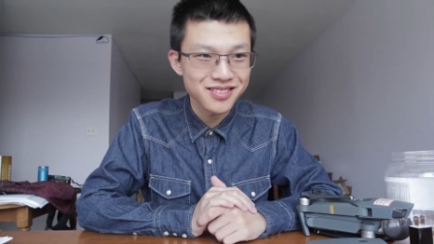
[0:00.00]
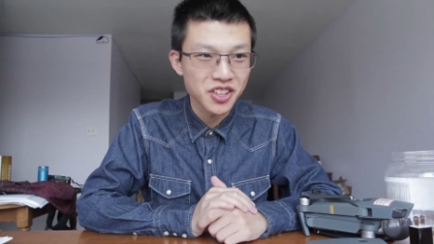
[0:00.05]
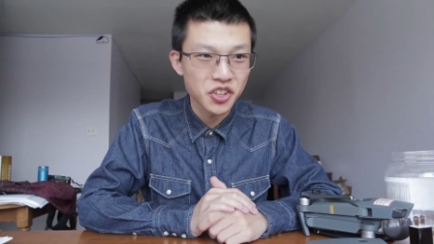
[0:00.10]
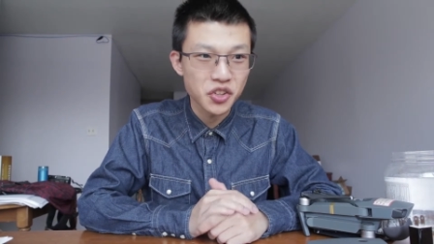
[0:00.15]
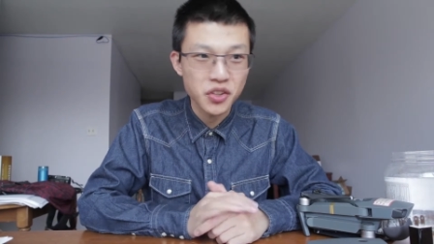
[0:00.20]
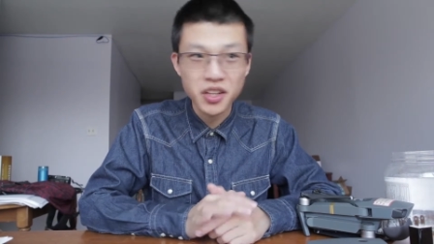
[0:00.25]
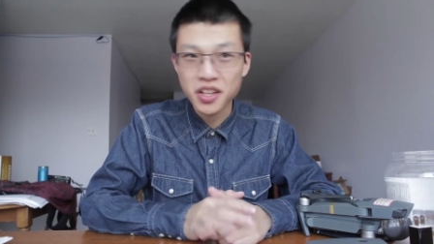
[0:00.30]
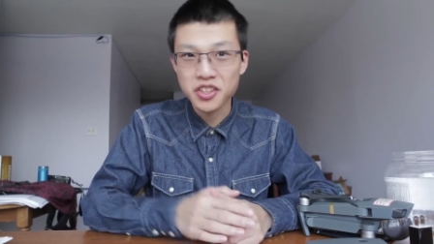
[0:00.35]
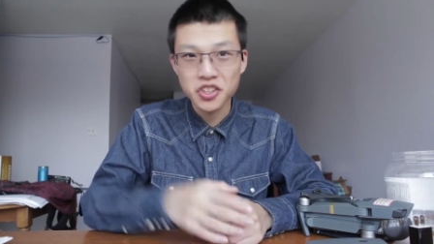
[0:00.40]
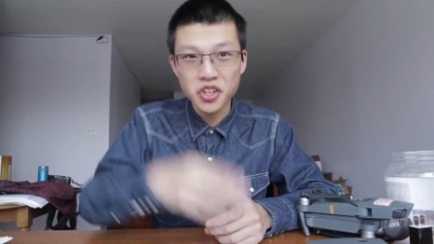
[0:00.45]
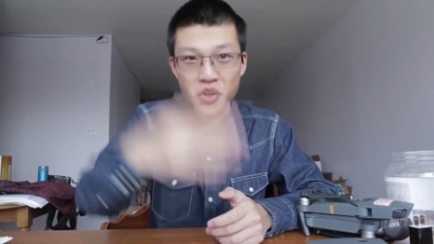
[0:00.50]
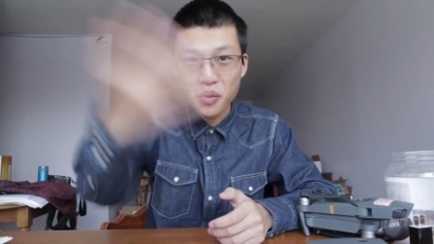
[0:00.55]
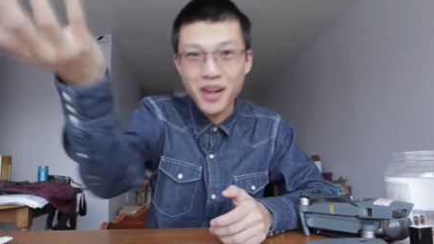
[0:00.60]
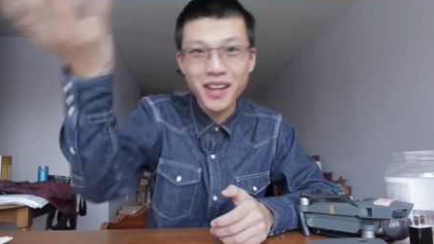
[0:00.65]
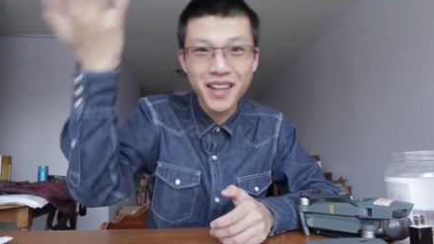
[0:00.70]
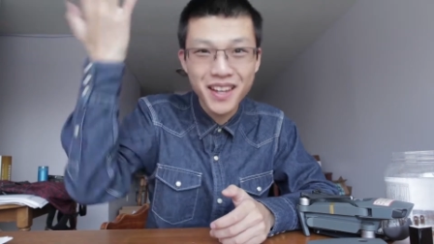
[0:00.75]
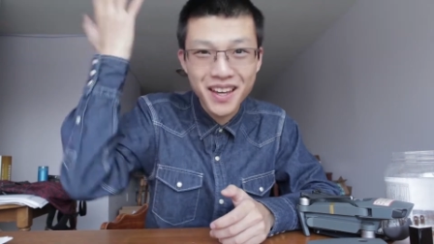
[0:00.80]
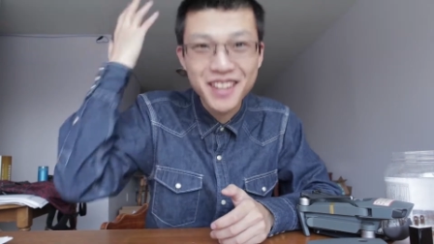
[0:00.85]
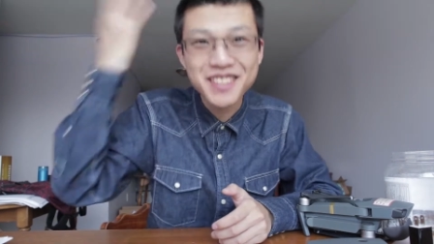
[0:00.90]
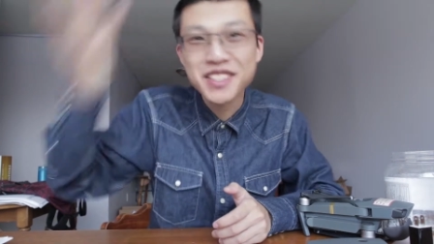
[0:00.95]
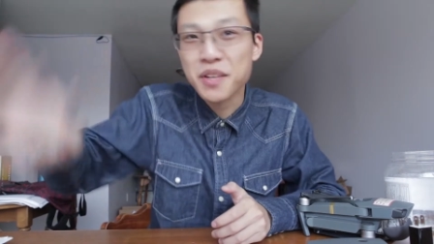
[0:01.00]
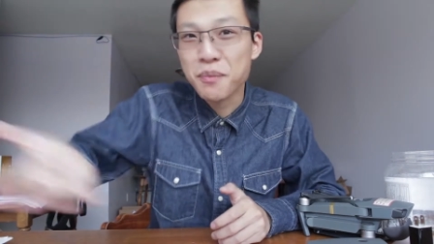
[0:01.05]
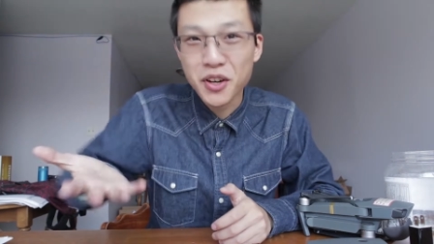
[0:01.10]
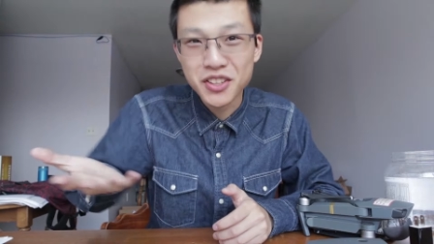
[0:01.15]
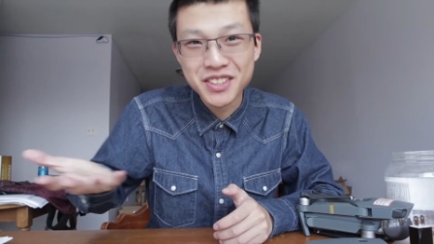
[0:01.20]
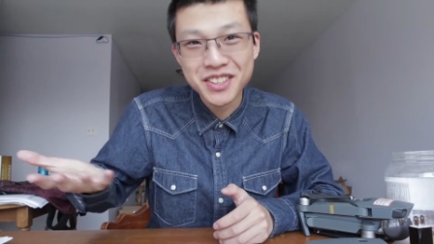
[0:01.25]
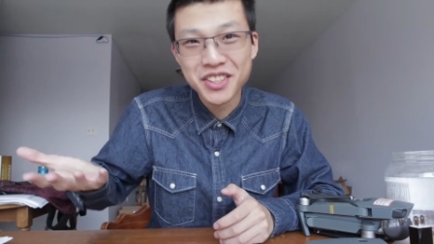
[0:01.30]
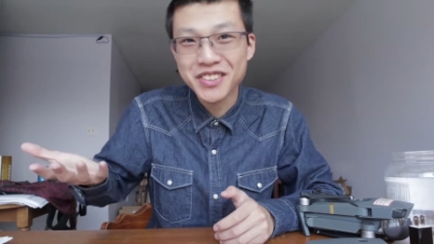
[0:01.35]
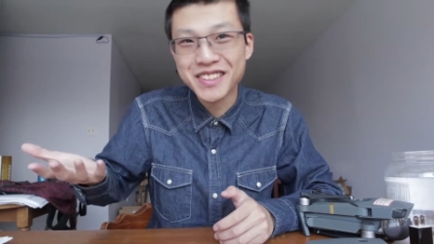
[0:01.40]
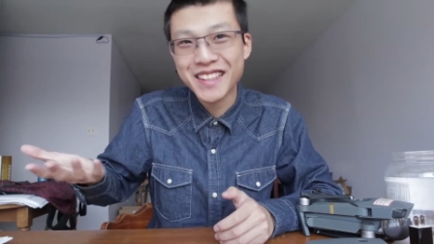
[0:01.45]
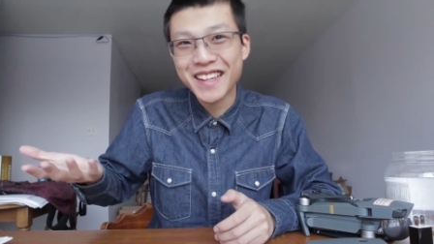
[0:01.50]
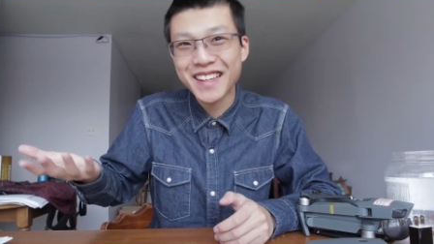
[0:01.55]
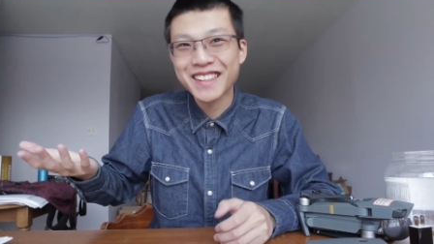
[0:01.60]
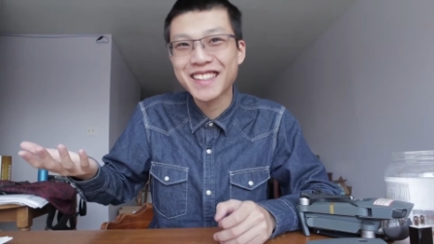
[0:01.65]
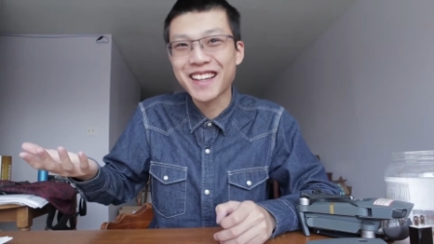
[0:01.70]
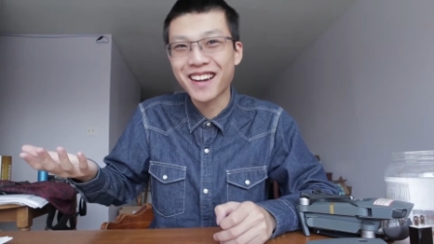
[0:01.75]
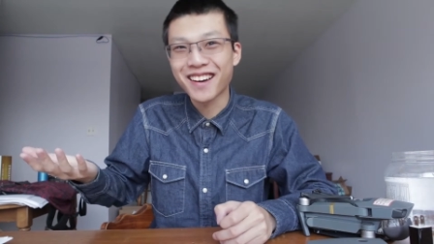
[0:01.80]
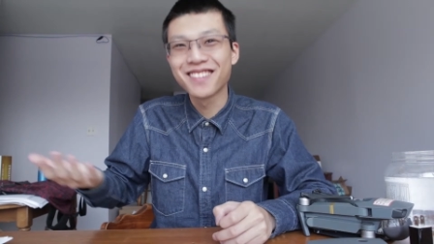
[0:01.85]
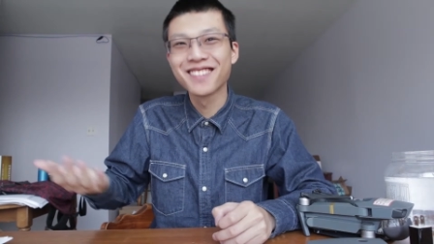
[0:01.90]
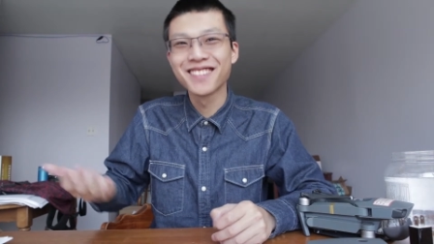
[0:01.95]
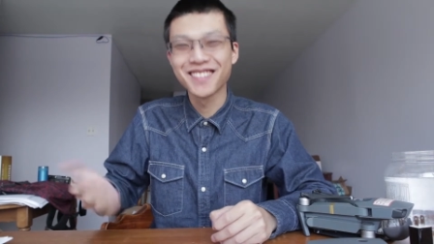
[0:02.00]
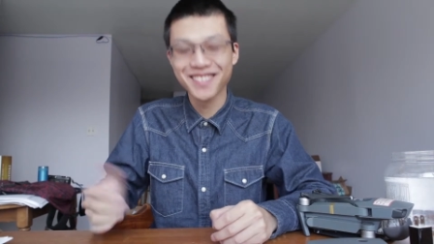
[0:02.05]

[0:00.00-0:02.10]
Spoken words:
Okay, no one cares about your data.